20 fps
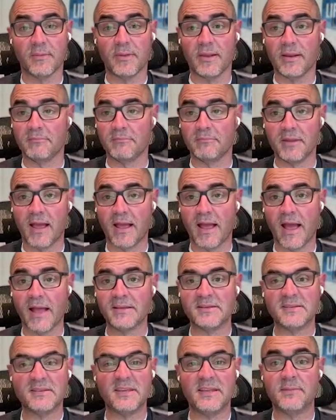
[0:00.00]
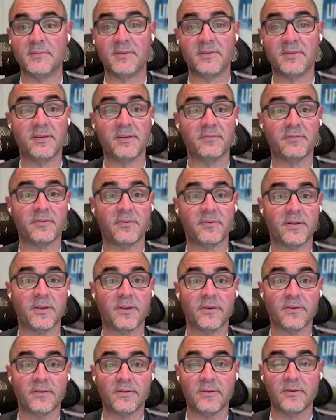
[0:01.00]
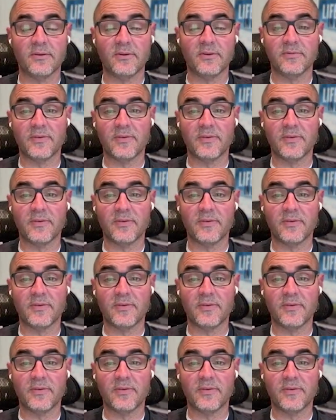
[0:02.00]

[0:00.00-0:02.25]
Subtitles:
I mean, I just need him to sit for a year or 2,